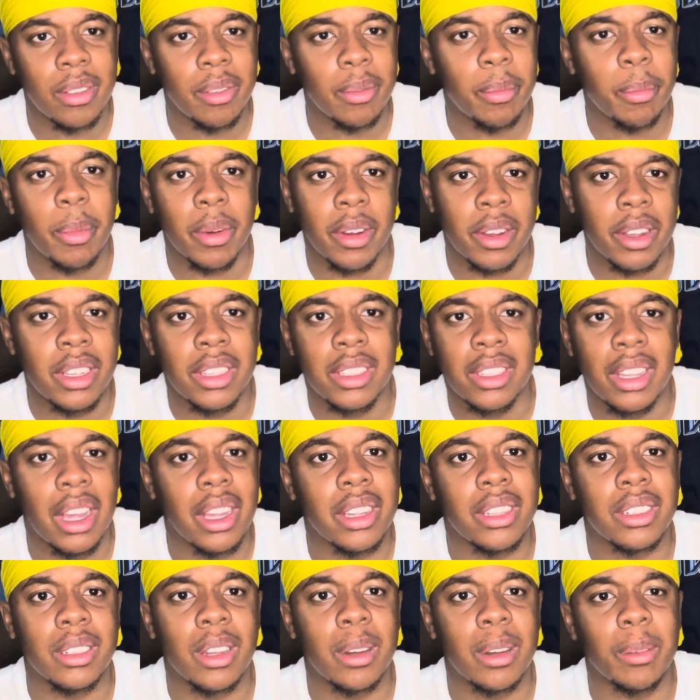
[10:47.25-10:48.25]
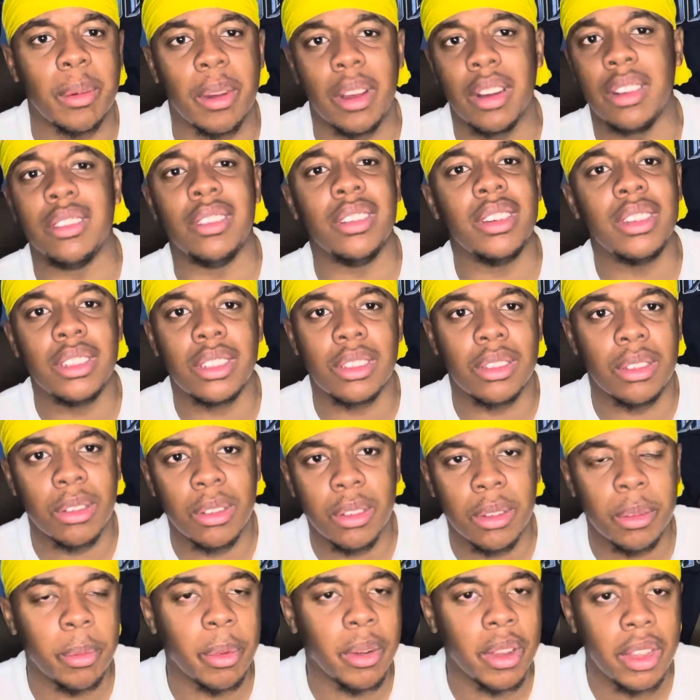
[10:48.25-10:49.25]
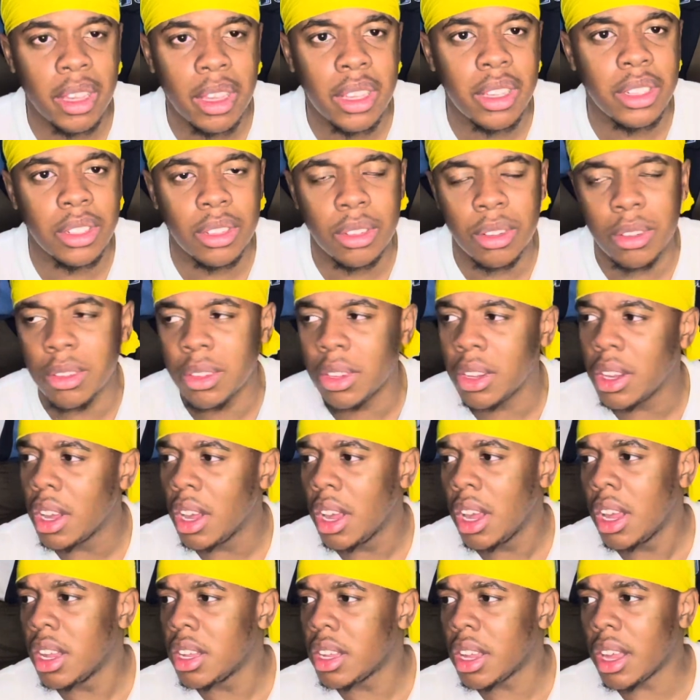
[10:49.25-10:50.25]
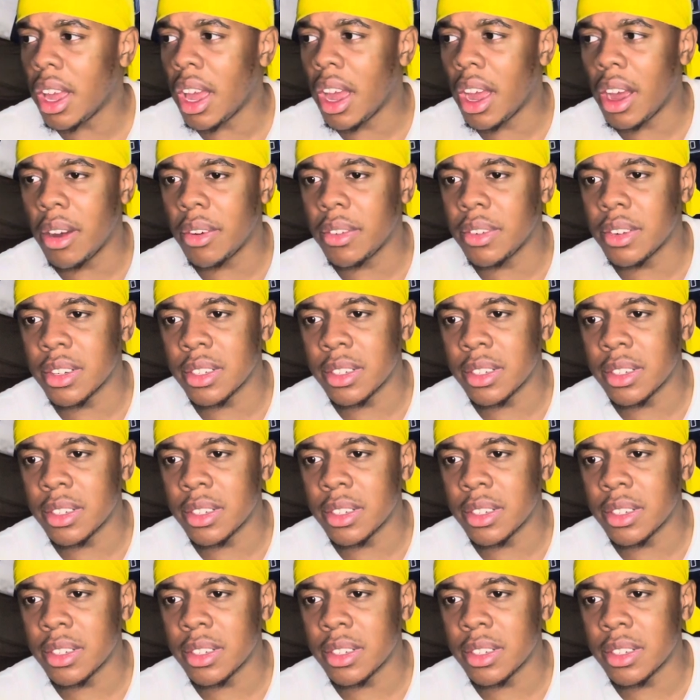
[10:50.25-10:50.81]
but he's not some elite shooter, but he can shoot it. They have